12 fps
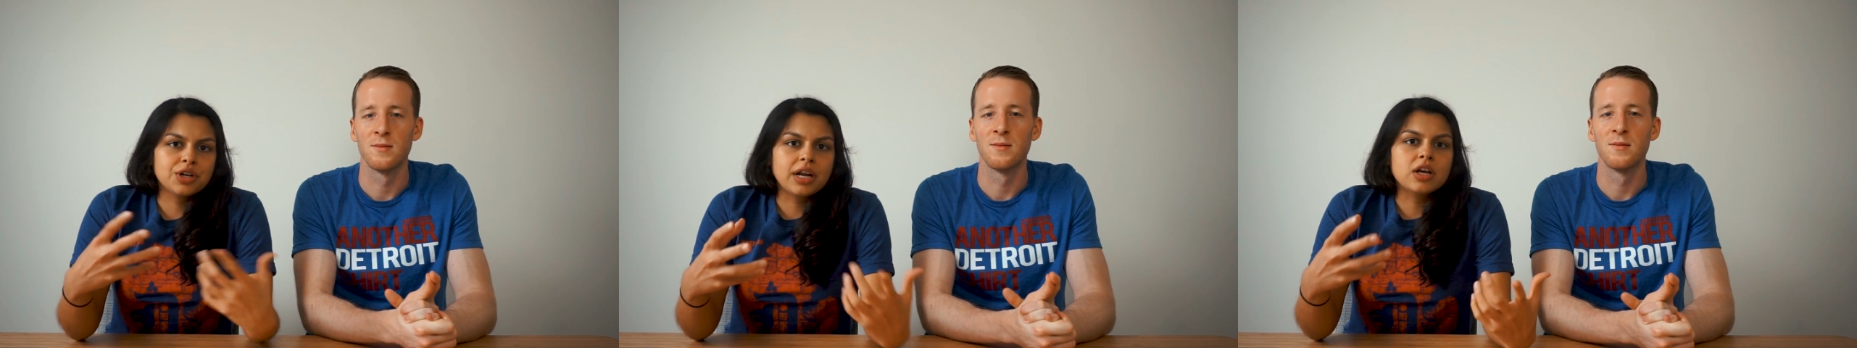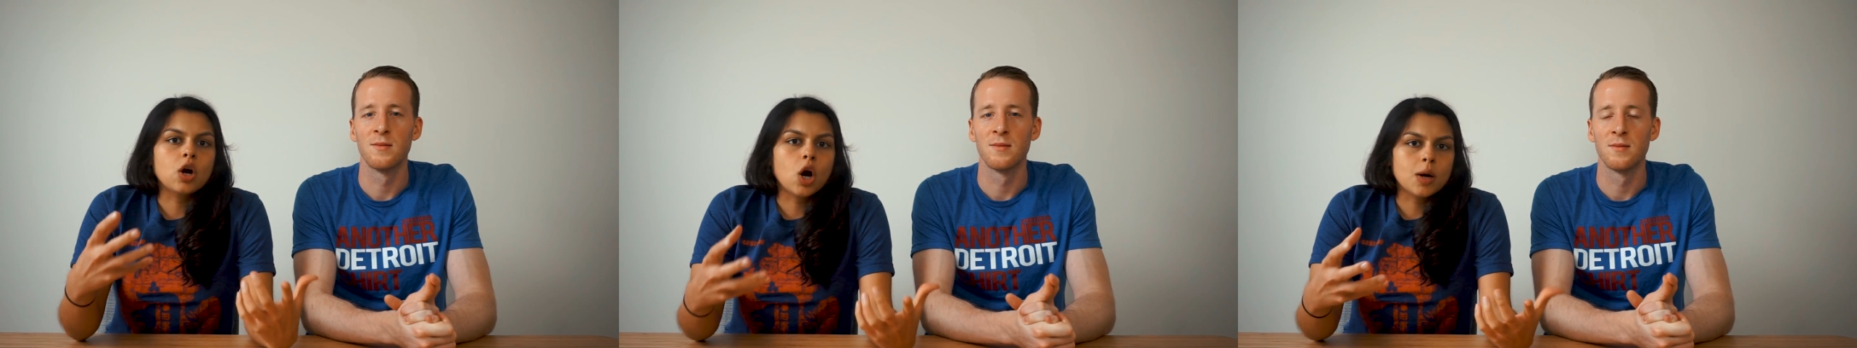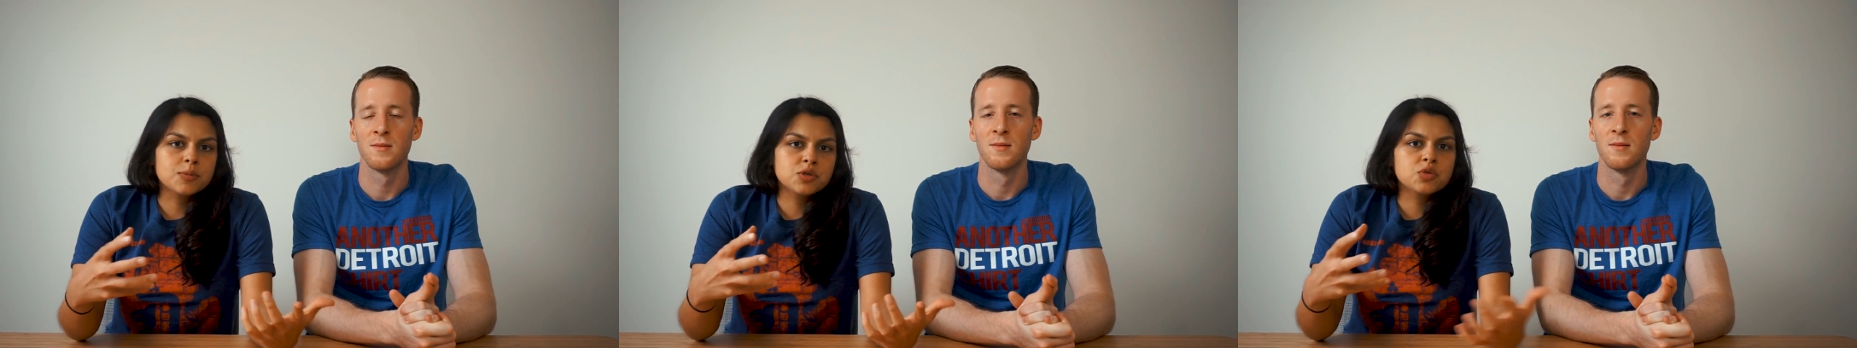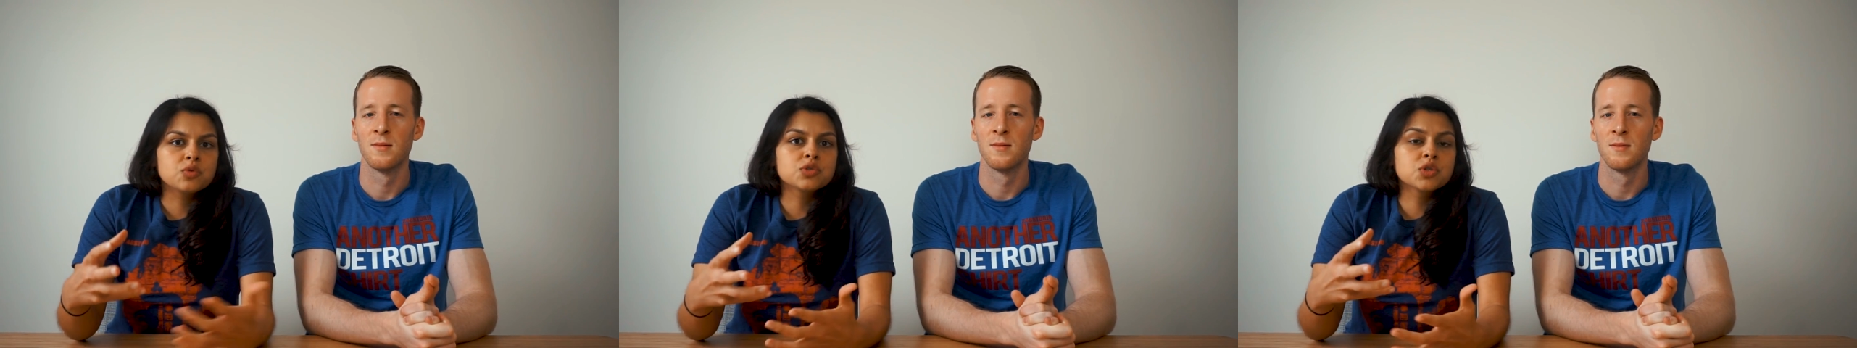Speaker 1: or getting carbs
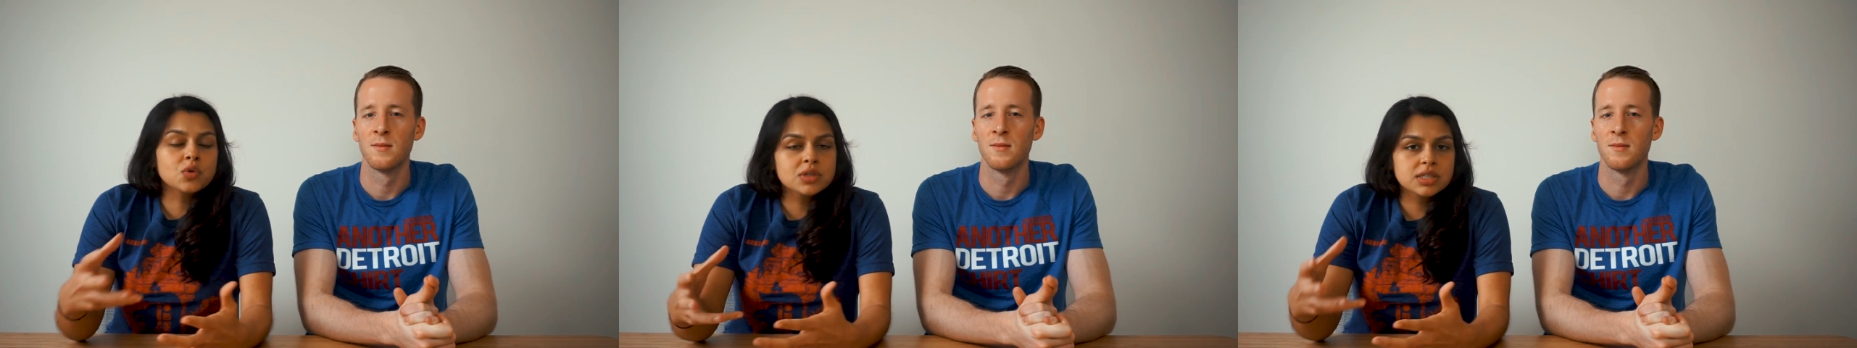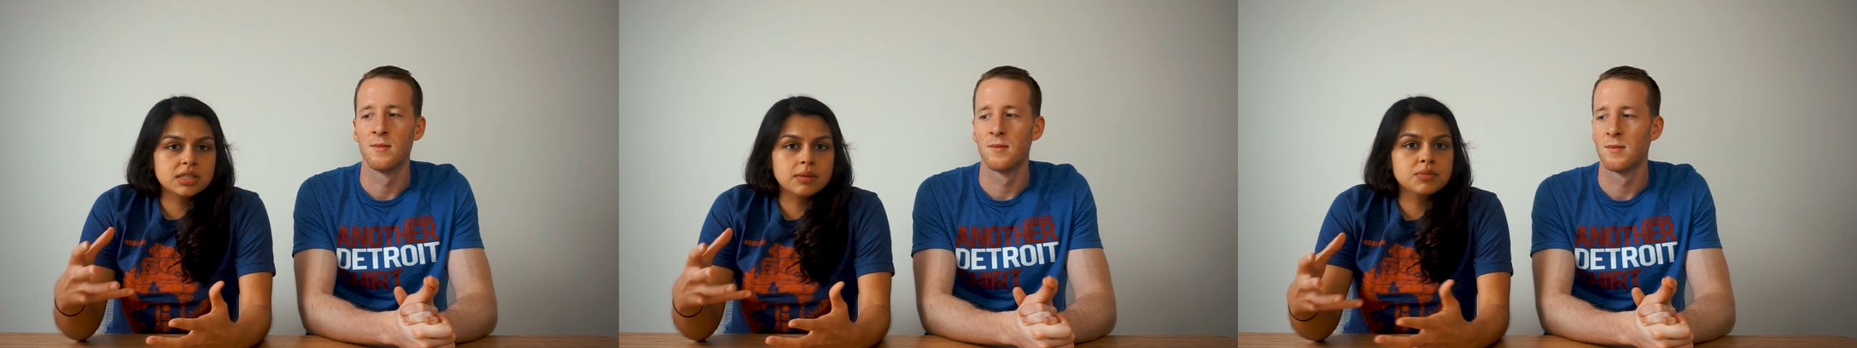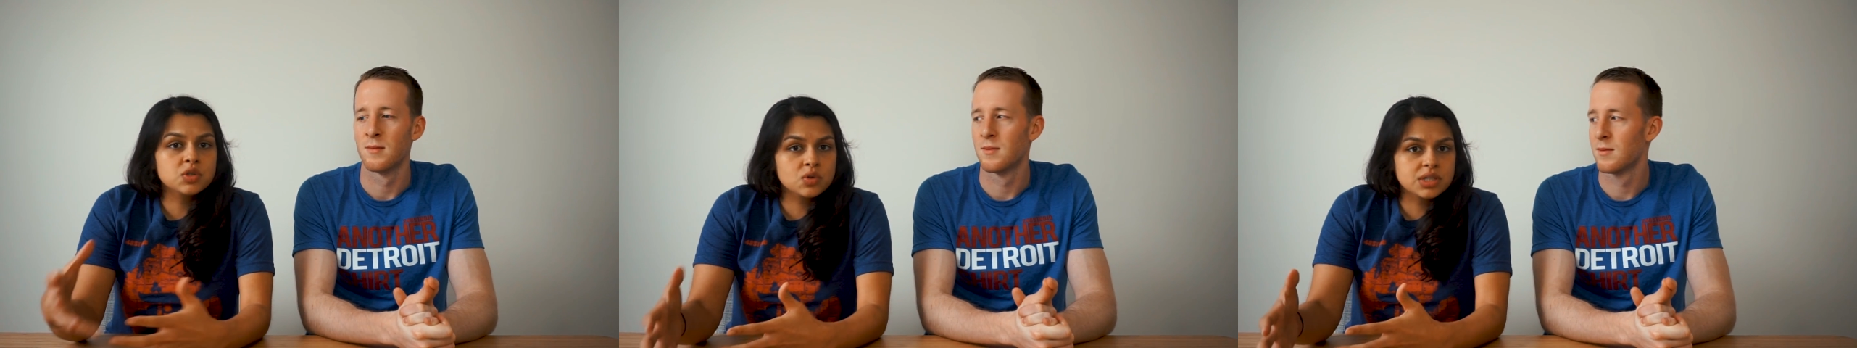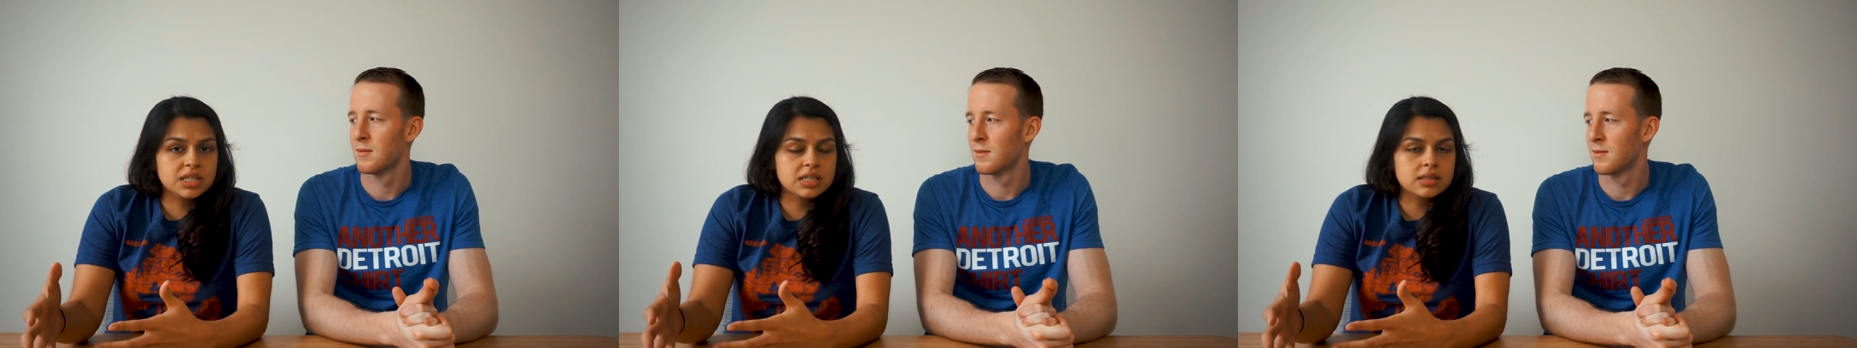through sor- some
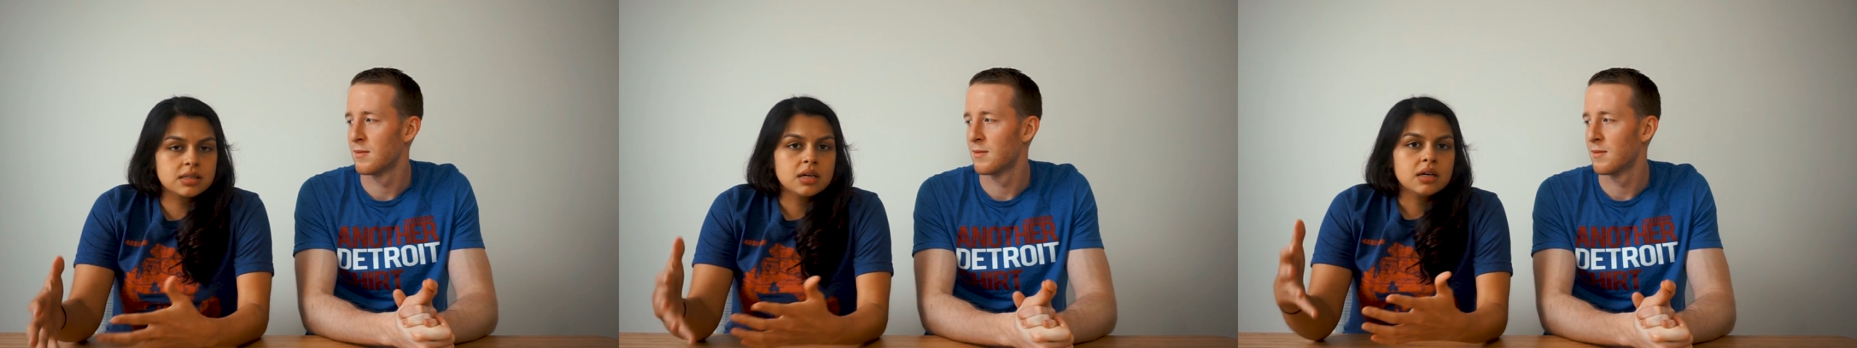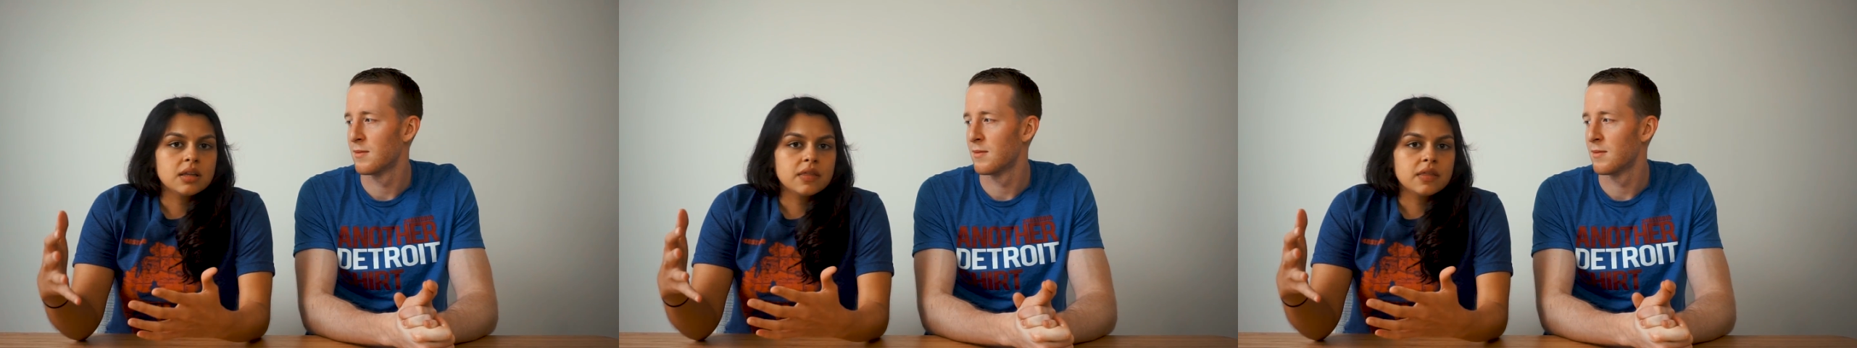sources,